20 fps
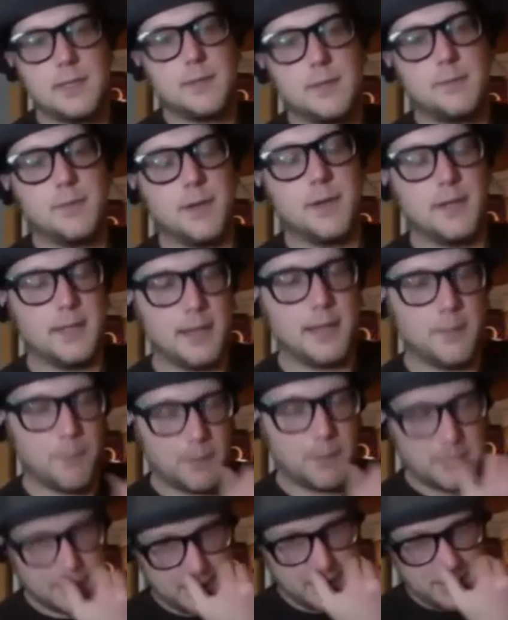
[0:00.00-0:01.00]
Yeah. But I
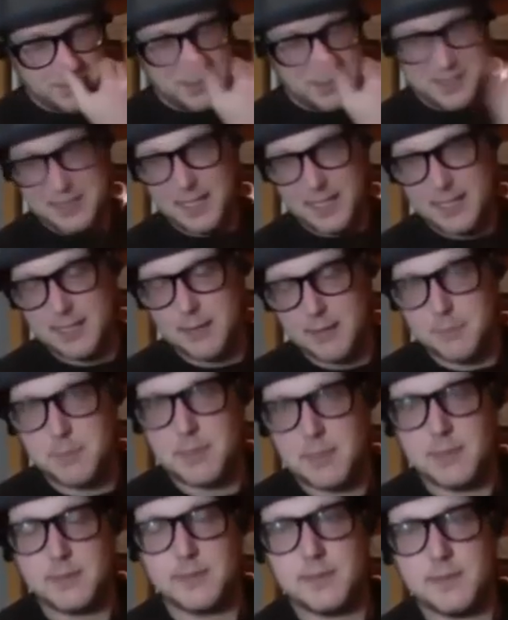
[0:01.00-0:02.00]
wanted to bring that up
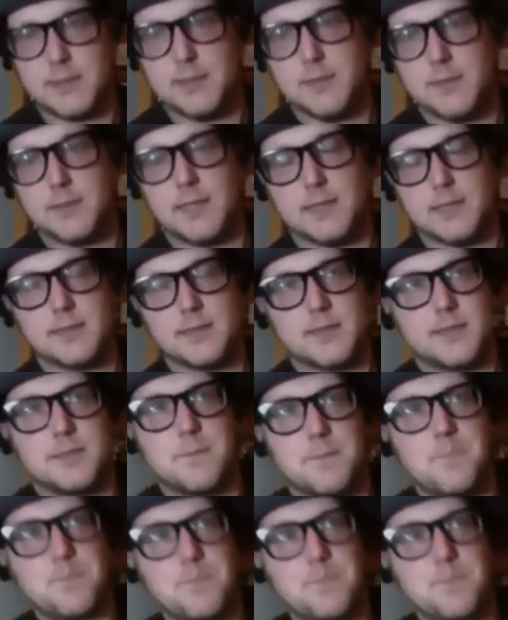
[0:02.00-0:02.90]
because, you know, that's